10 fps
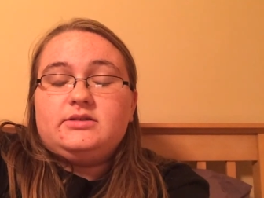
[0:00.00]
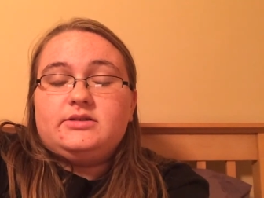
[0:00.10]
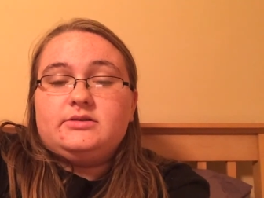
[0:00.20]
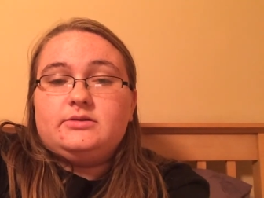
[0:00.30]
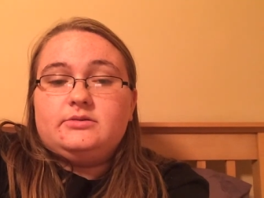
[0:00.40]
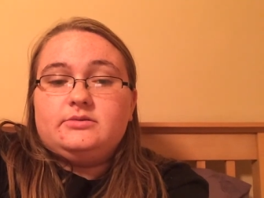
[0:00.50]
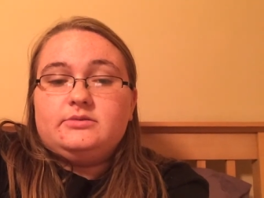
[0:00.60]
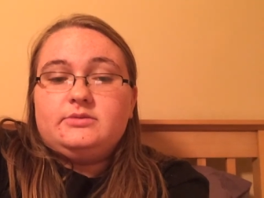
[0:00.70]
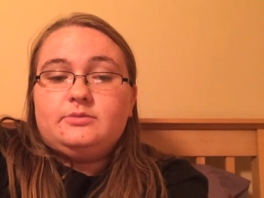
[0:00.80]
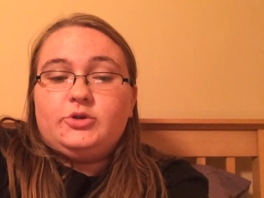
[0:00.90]
to
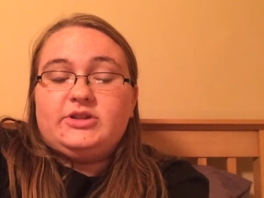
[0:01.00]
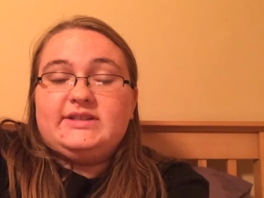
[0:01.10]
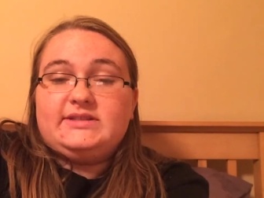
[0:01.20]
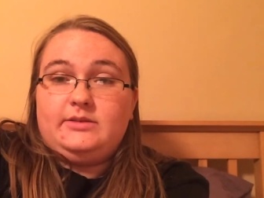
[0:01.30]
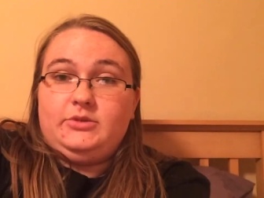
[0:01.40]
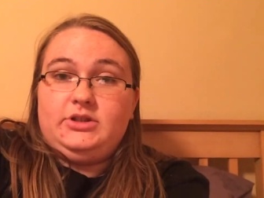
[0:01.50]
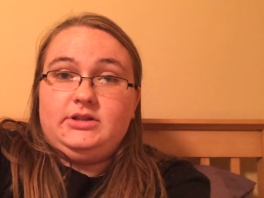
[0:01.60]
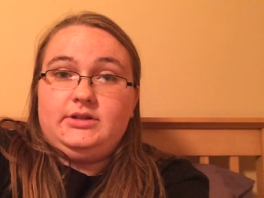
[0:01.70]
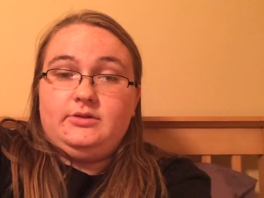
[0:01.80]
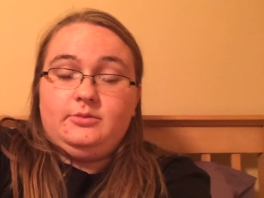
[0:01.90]
put this on my
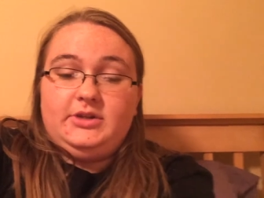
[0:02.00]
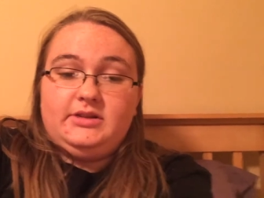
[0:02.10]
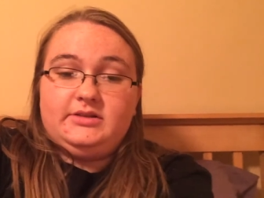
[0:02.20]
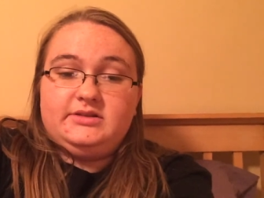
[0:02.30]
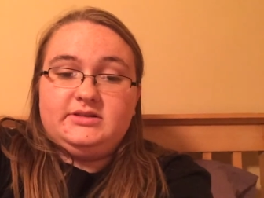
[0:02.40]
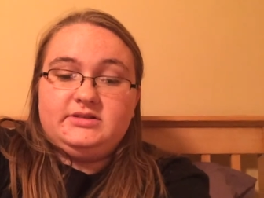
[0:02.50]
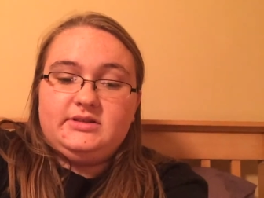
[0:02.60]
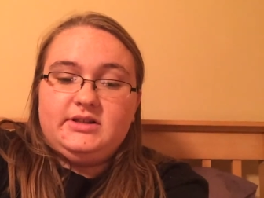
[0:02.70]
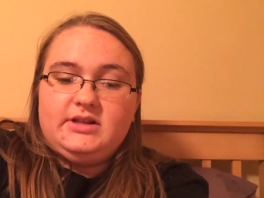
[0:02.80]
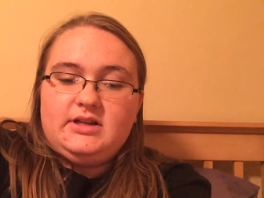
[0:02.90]
channel because
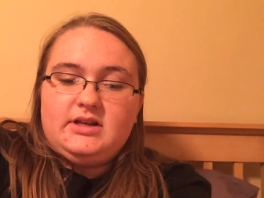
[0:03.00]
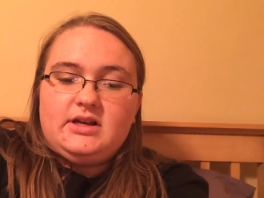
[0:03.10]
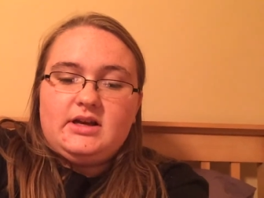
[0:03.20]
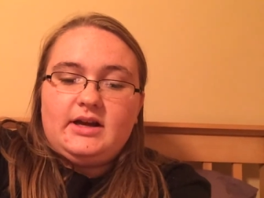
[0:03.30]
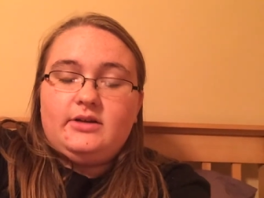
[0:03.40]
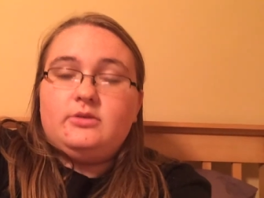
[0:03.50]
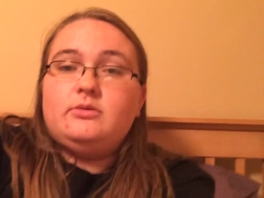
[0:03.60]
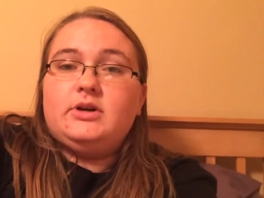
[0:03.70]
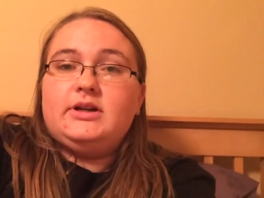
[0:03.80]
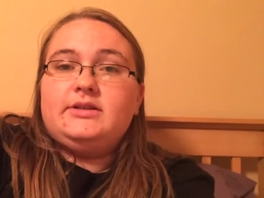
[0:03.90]
I don't
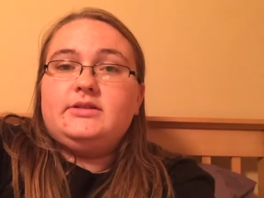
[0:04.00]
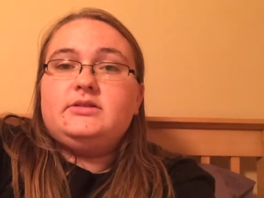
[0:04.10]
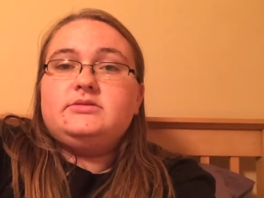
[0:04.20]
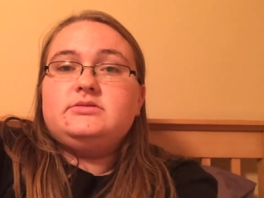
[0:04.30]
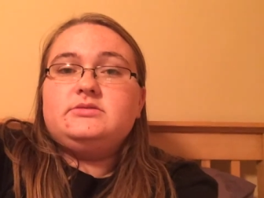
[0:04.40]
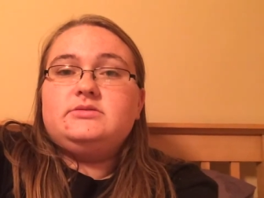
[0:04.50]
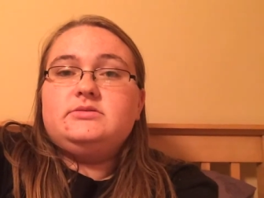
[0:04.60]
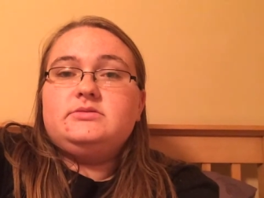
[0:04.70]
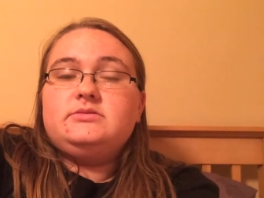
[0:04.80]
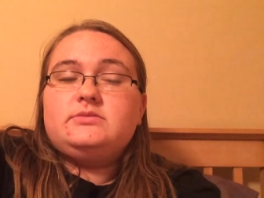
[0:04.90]
want
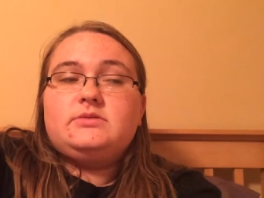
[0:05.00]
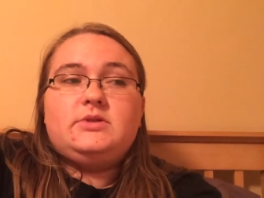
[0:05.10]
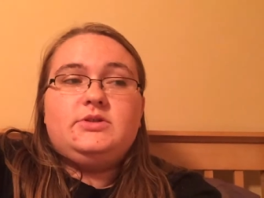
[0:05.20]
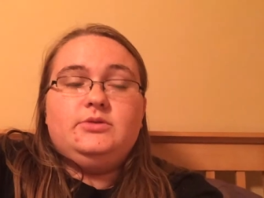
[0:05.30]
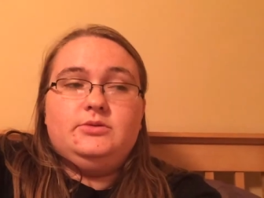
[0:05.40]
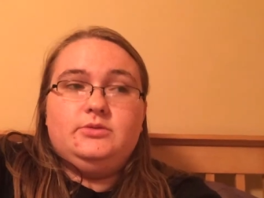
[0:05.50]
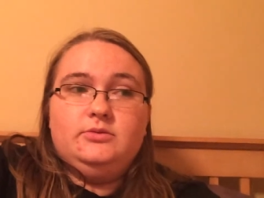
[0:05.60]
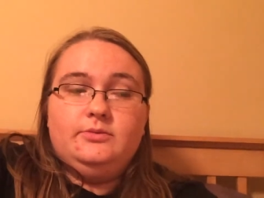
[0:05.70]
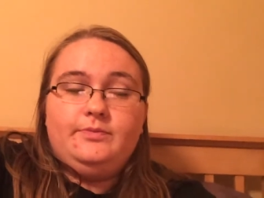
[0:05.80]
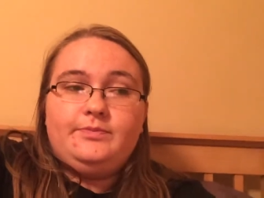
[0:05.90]

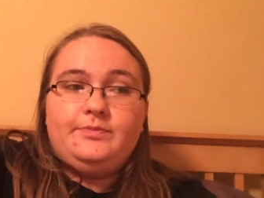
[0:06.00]
to